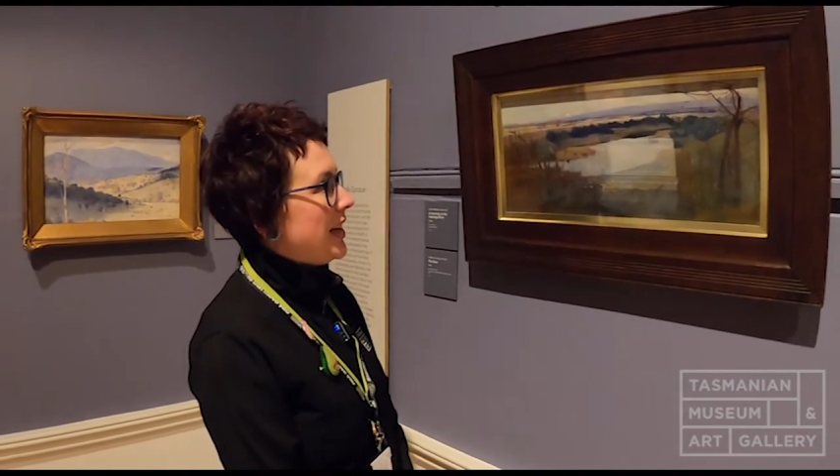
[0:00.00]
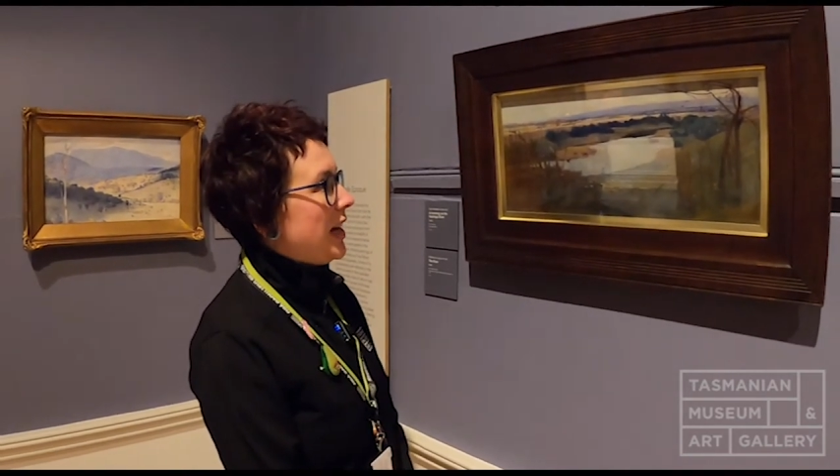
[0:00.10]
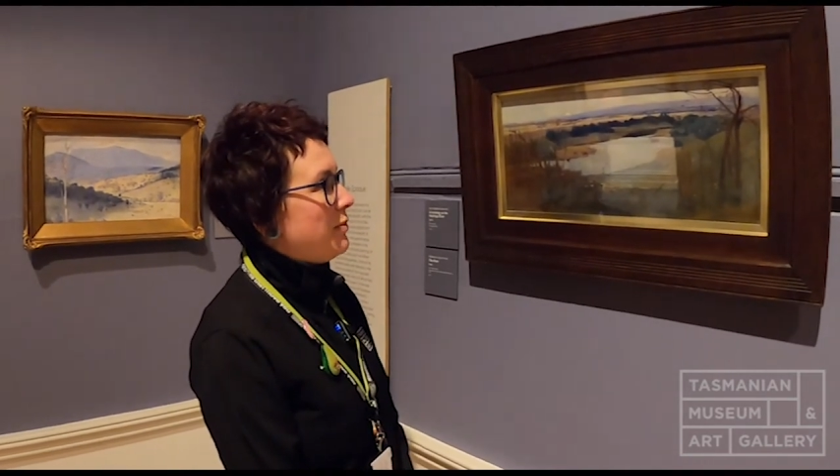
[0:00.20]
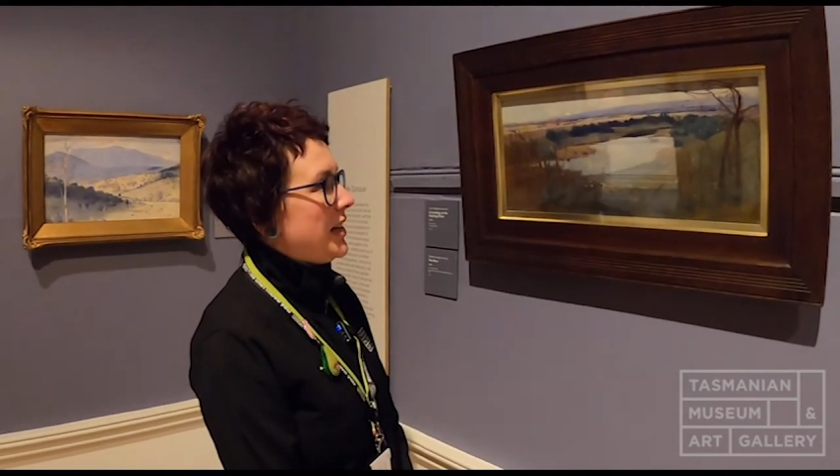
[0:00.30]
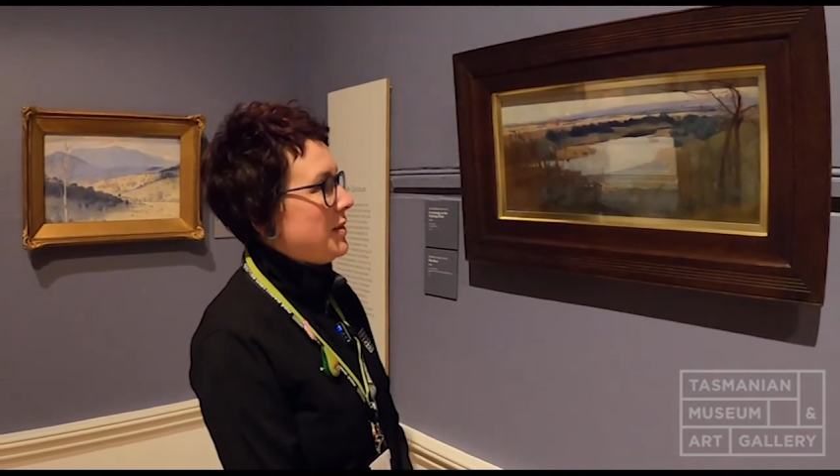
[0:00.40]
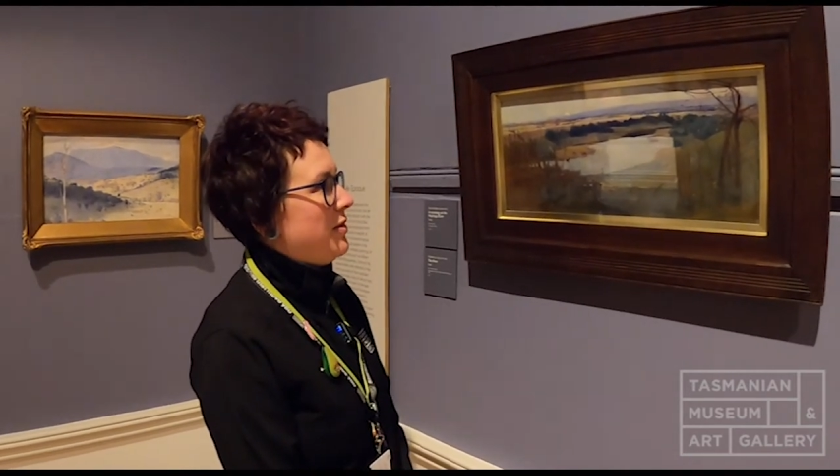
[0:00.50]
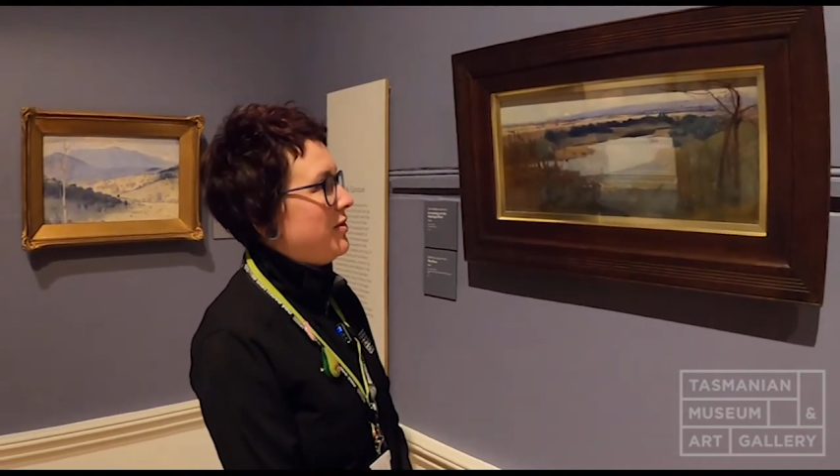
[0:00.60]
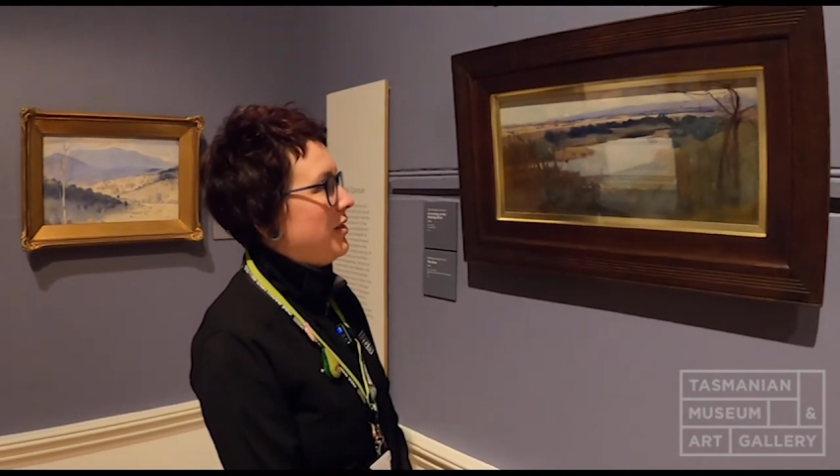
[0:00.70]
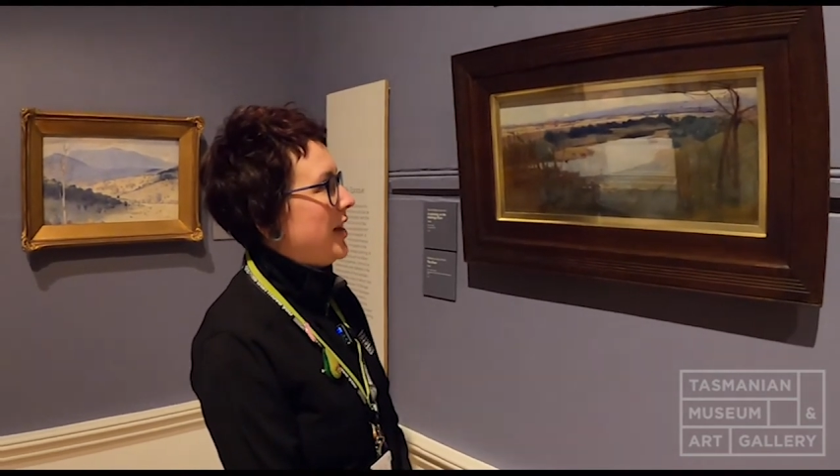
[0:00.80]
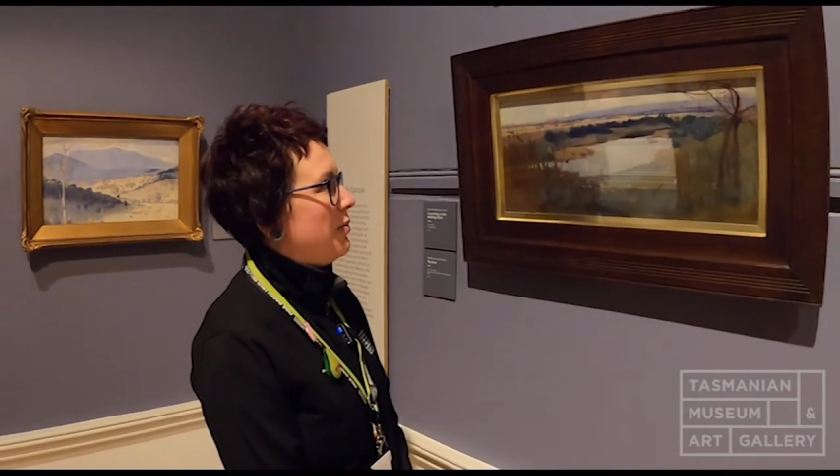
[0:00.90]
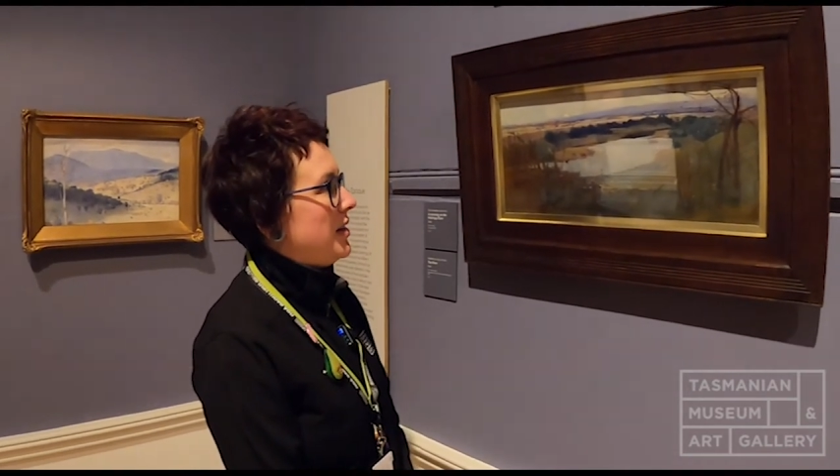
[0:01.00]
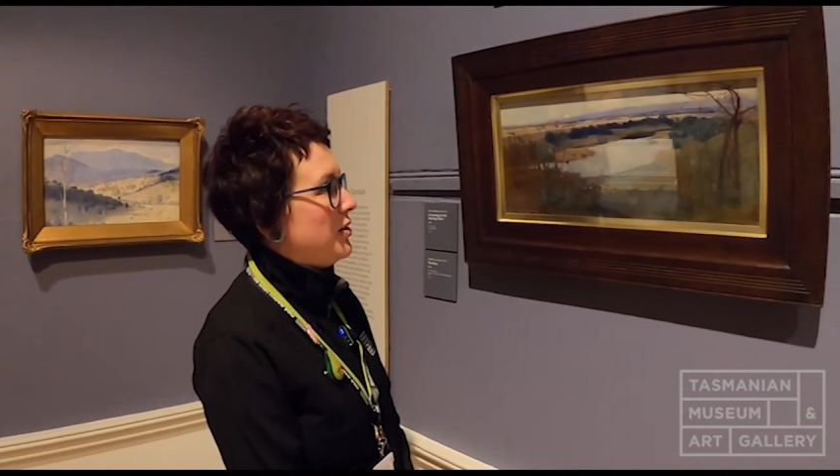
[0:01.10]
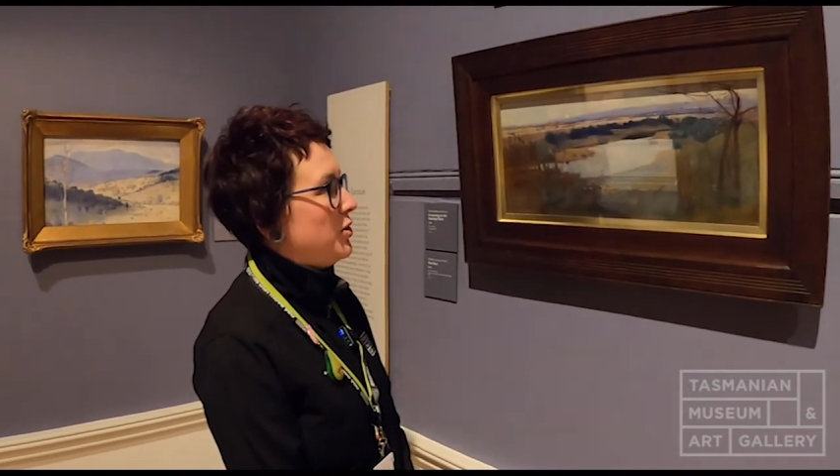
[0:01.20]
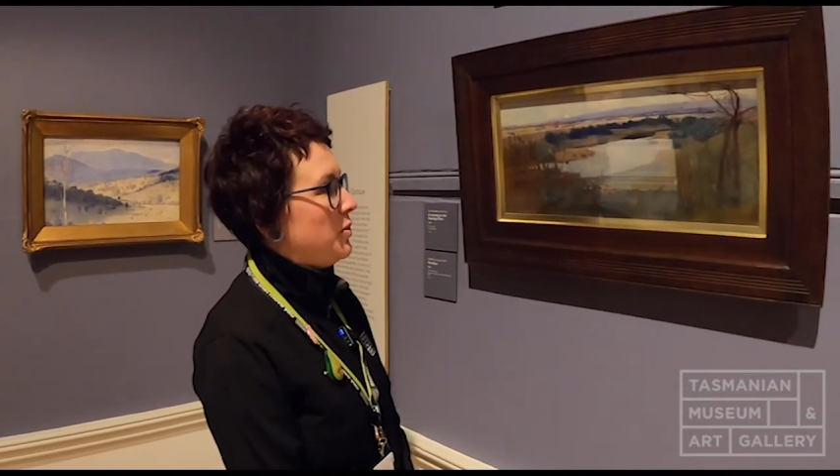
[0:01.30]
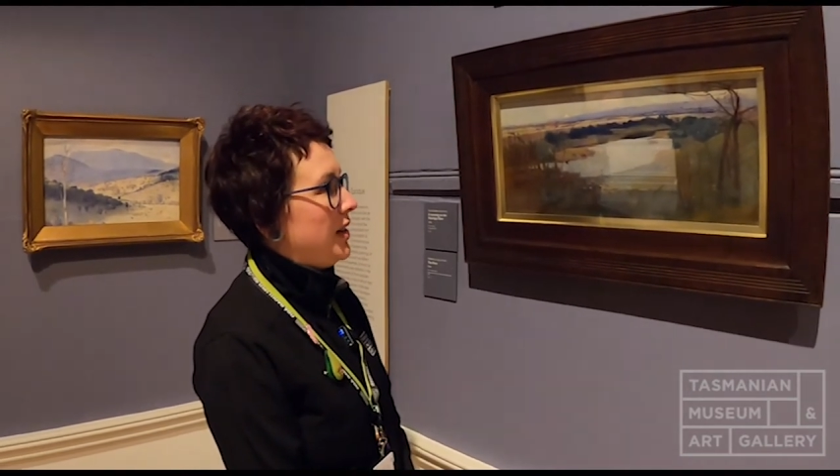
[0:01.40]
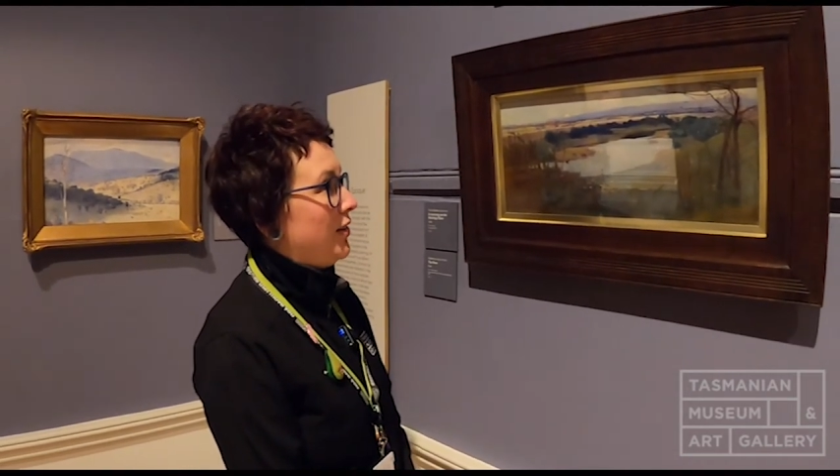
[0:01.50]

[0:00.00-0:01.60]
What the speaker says: and makes me feel happy to be